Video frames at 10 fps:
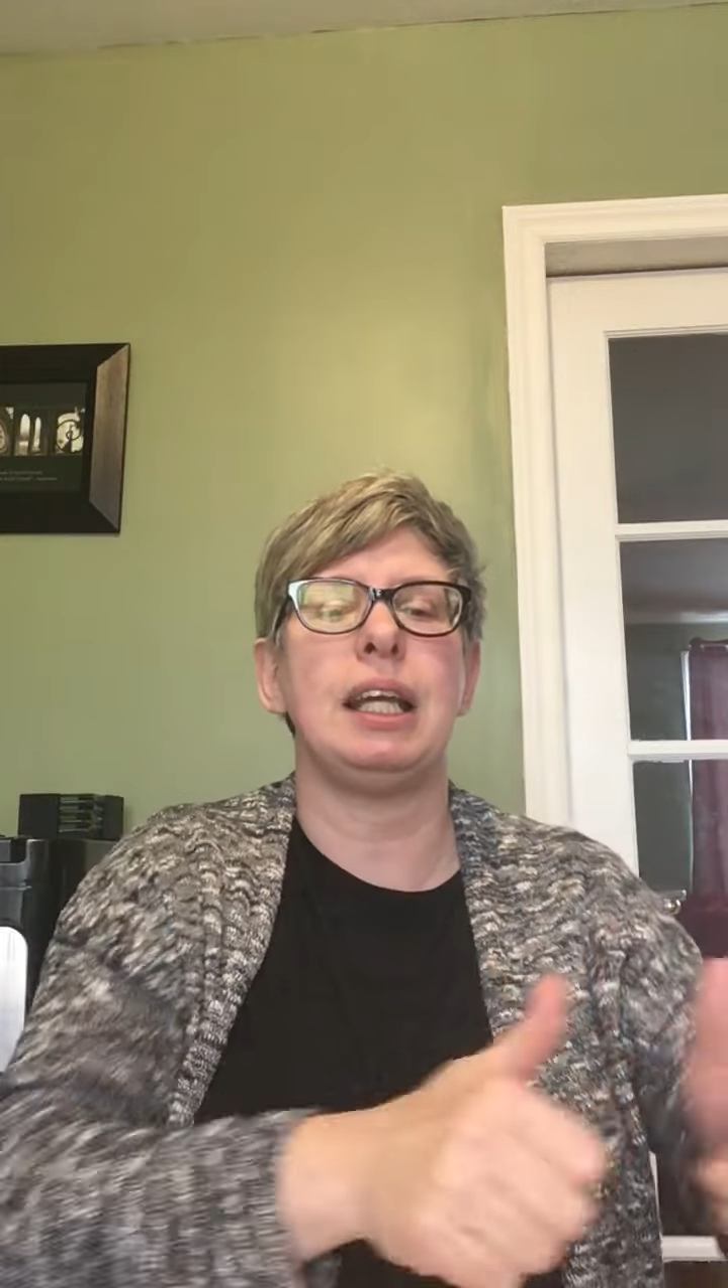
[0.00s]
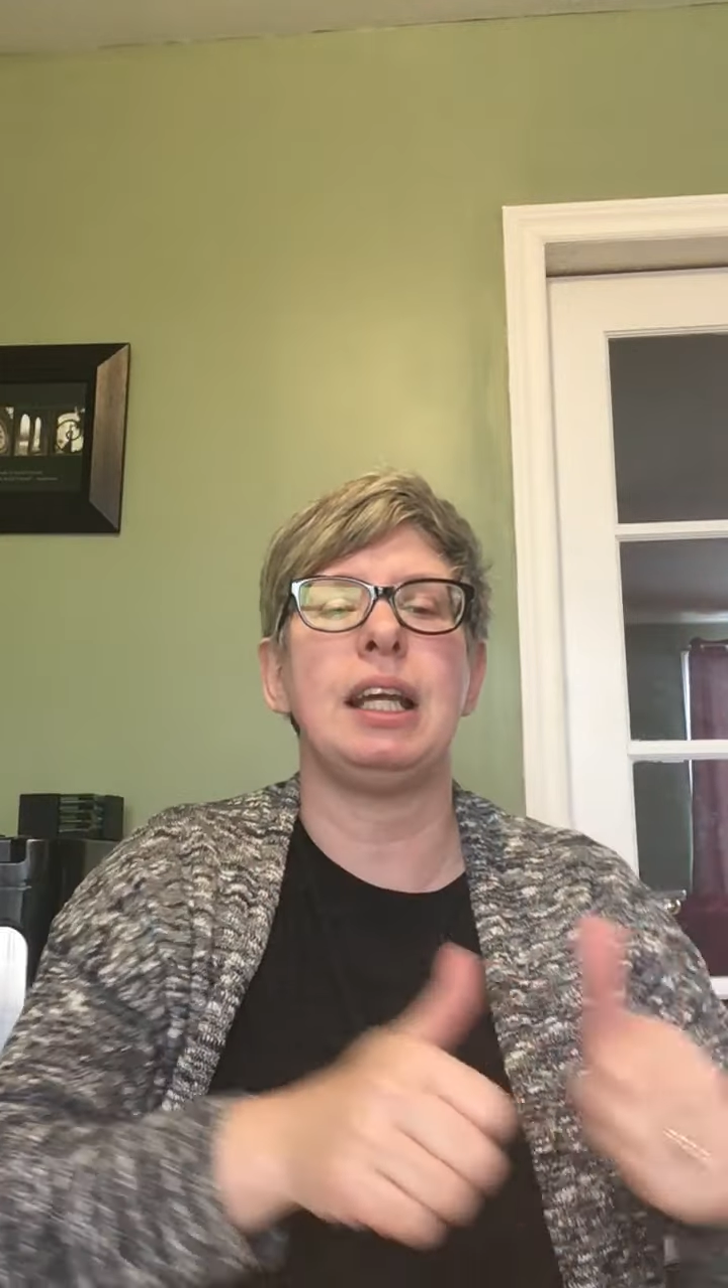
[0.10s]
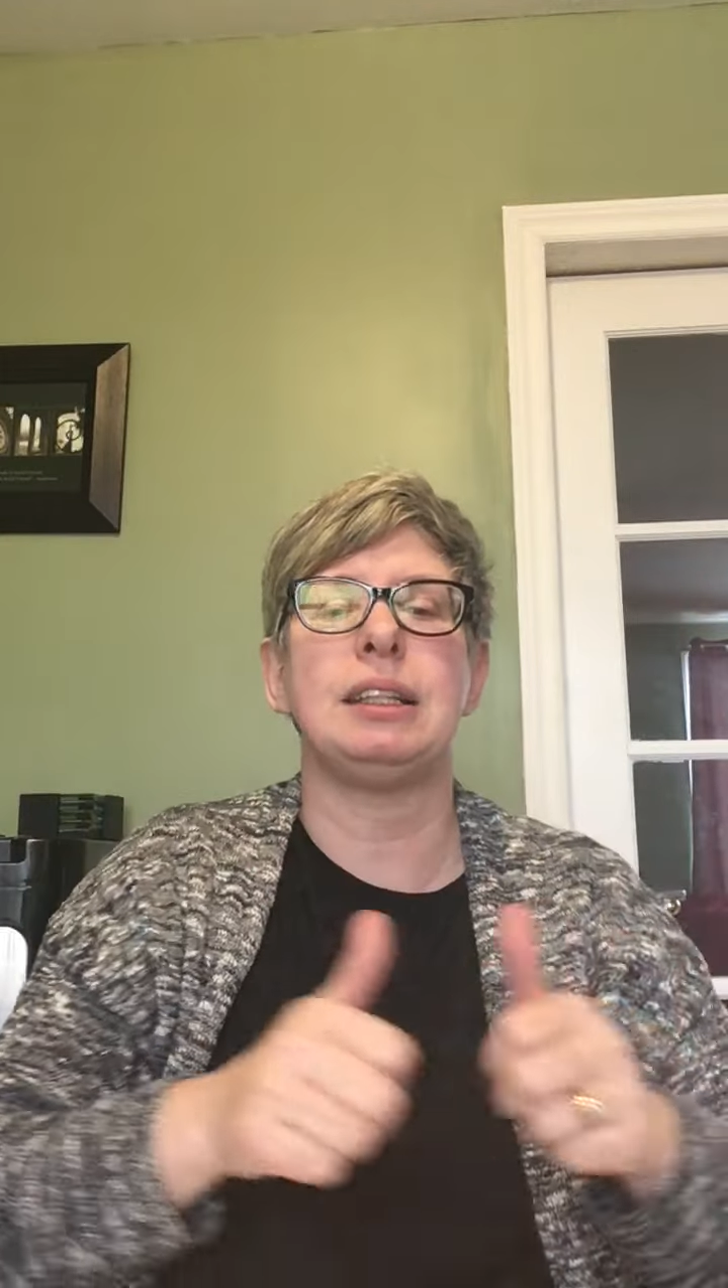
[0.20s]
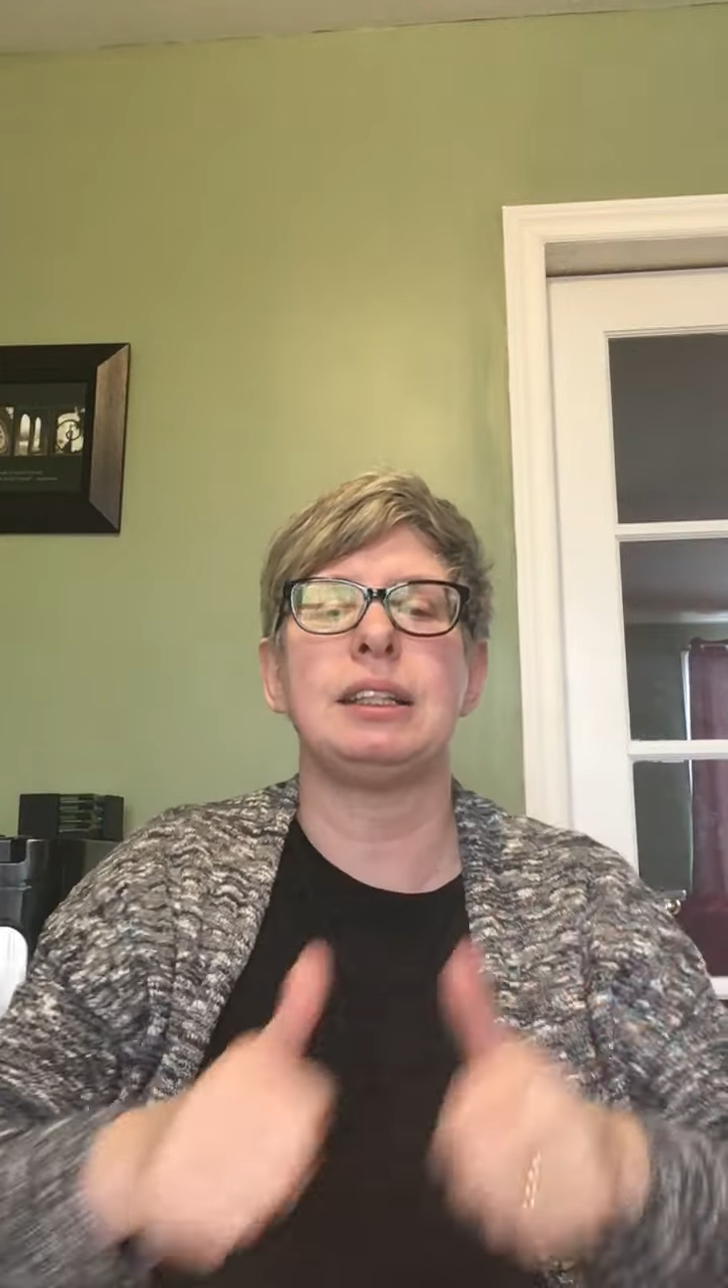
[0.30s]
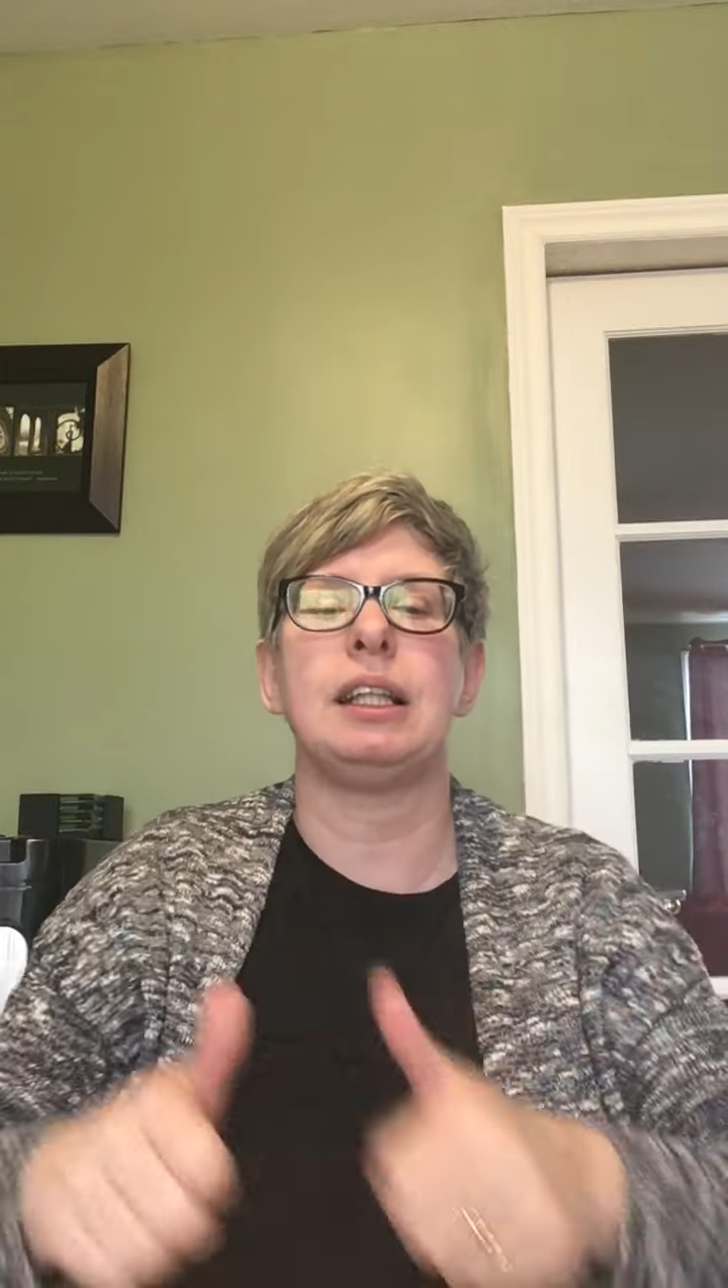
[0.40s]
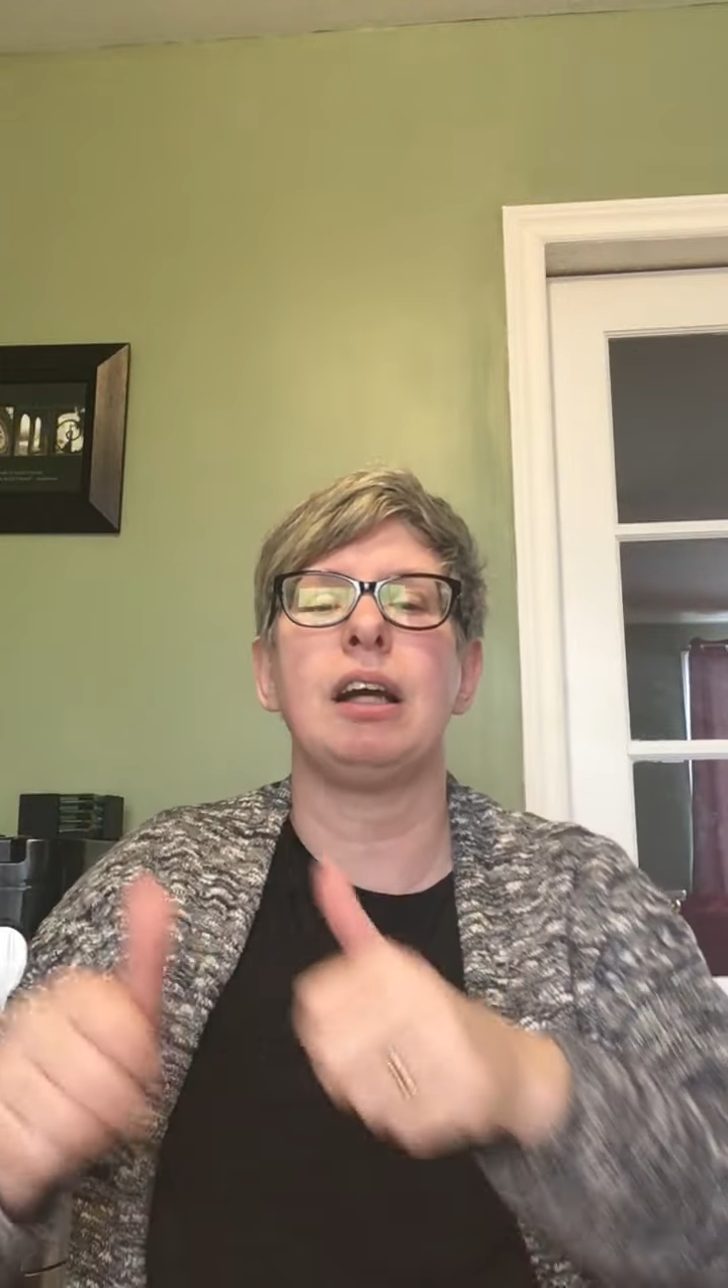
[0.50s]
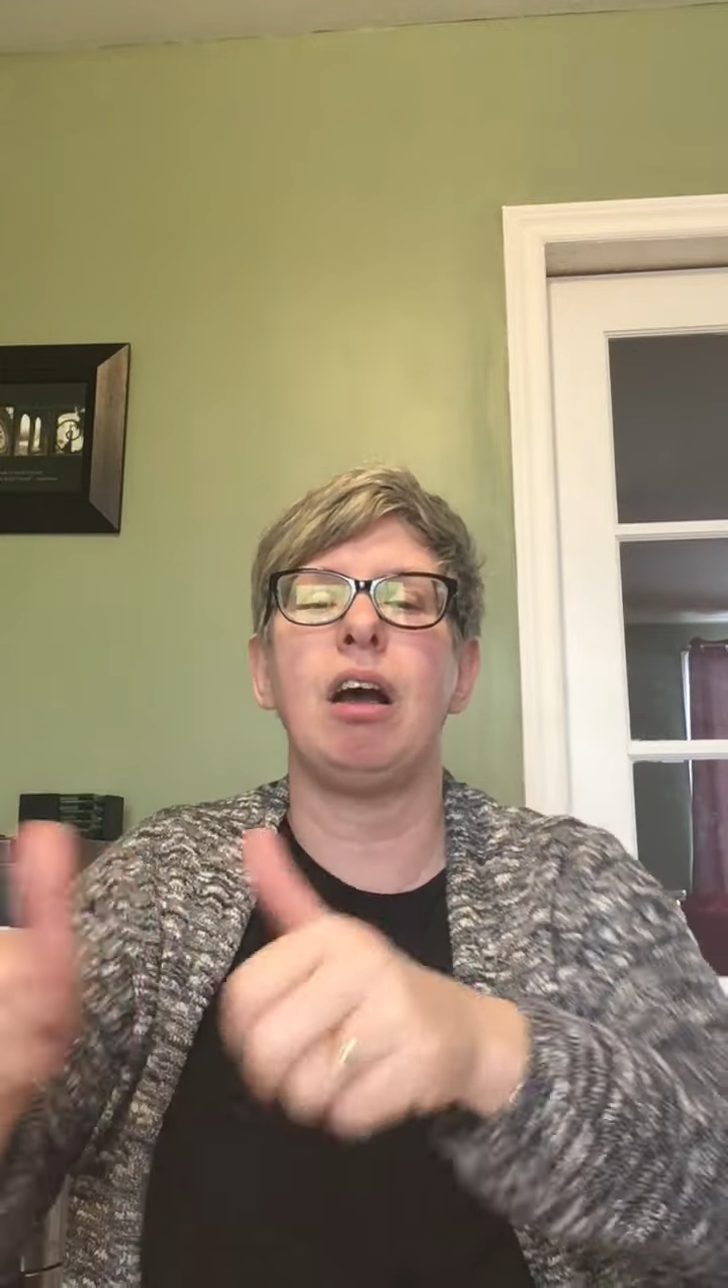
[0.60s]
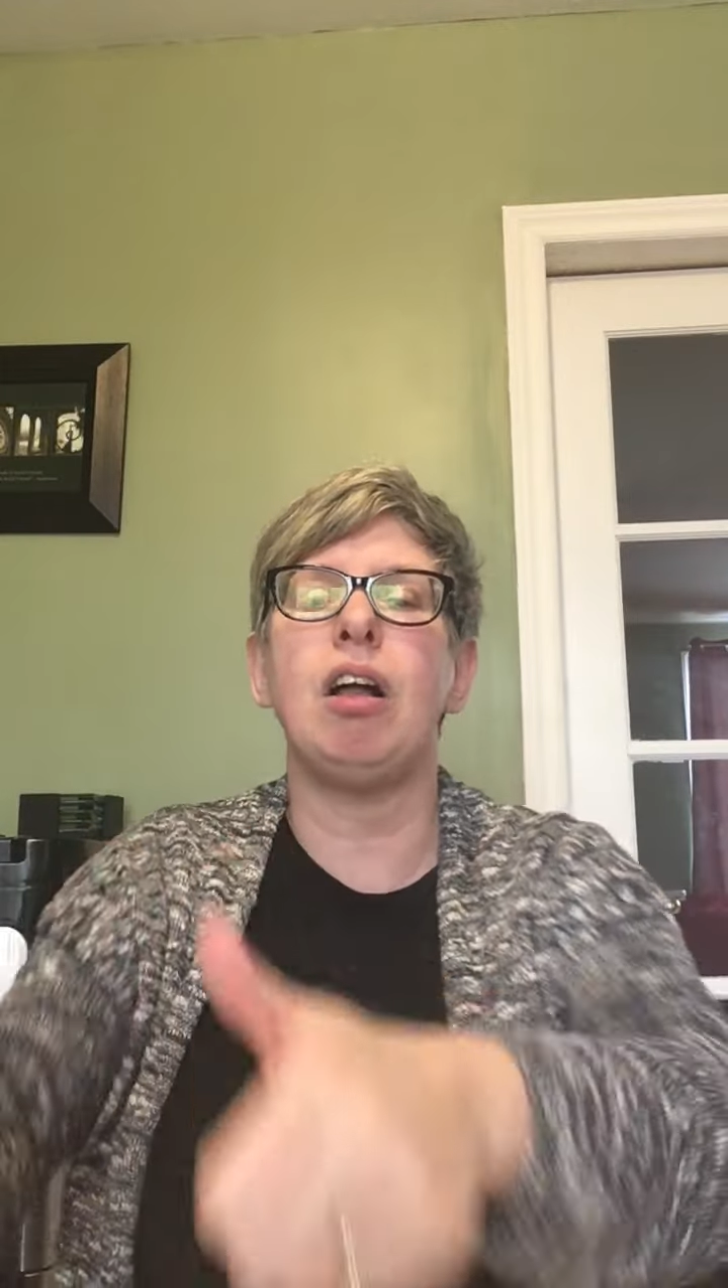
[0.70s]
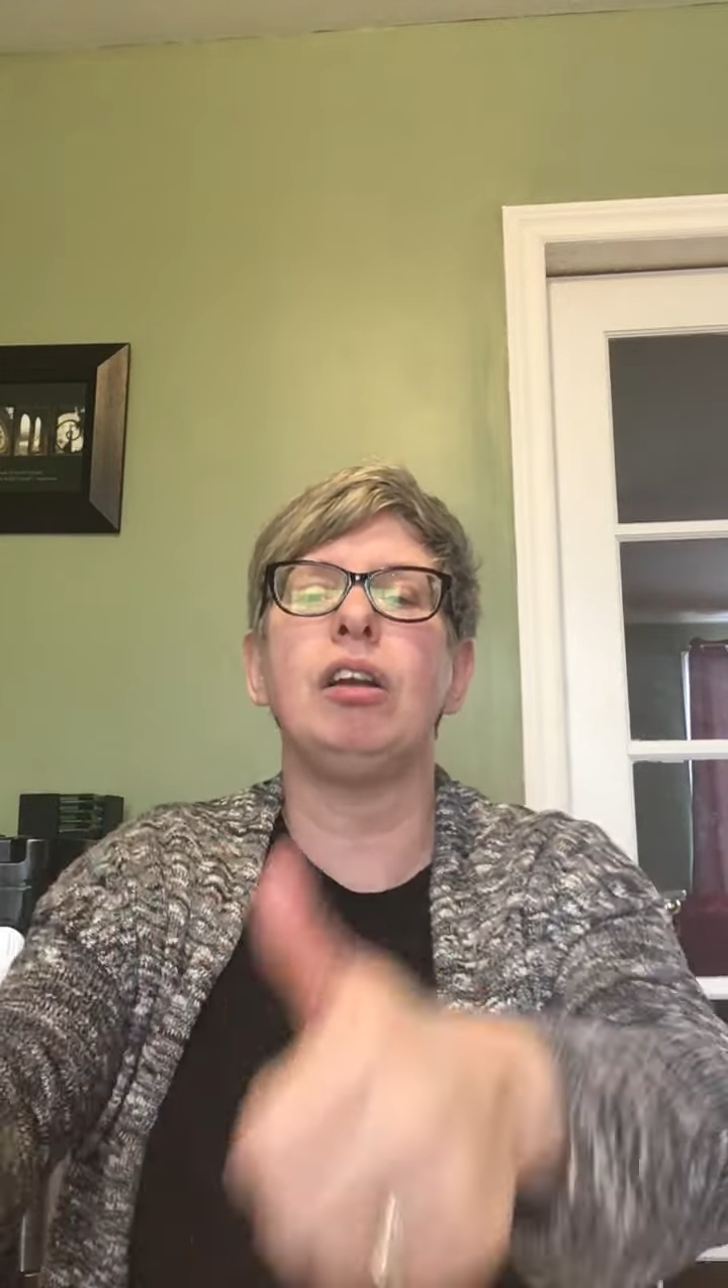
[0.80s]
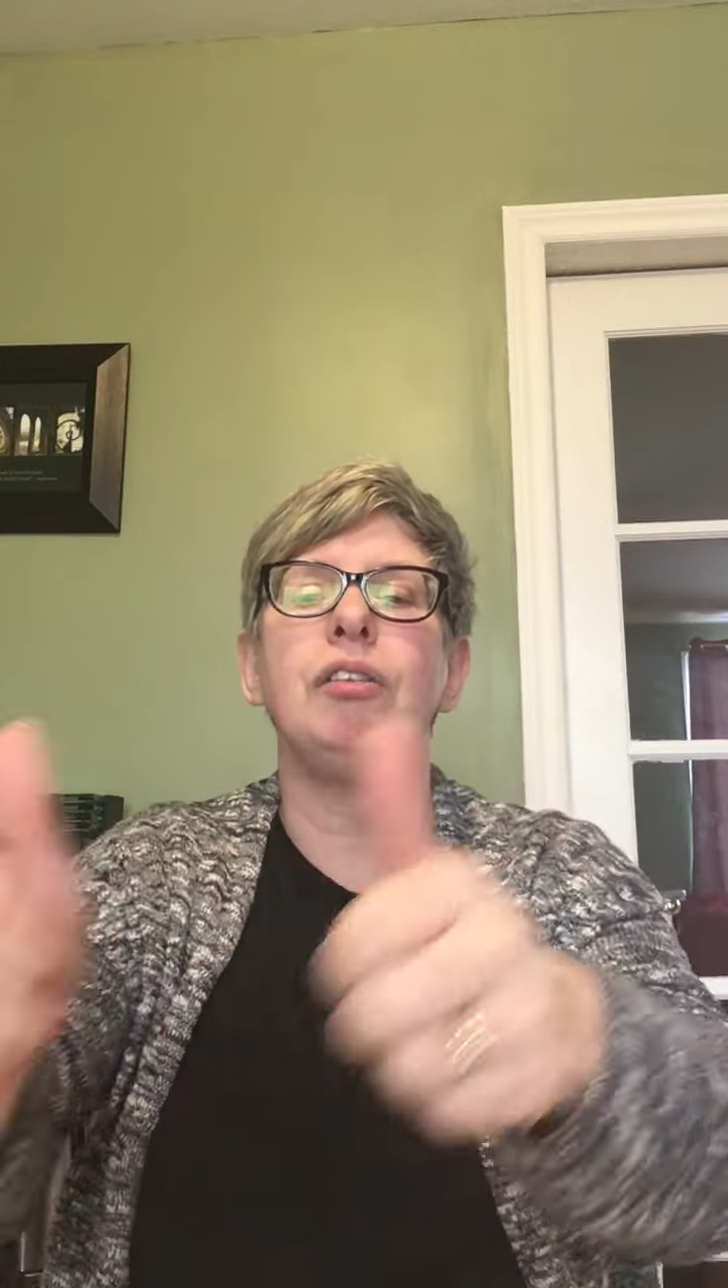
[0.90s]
dancing all